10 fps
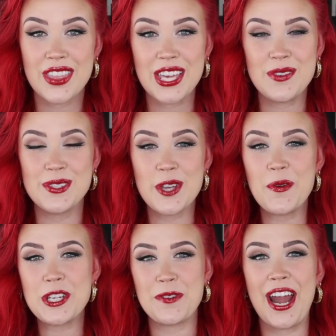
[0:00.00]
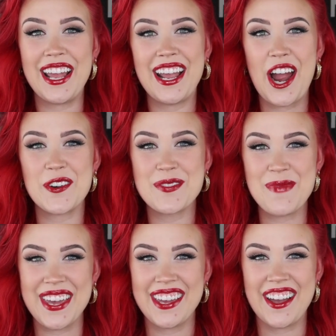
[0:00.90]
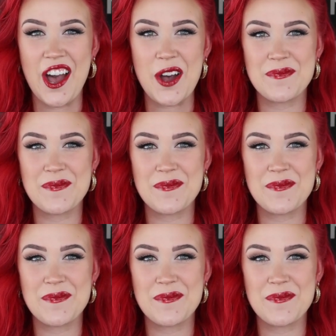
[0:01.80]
Thank you so much for hanging out with me.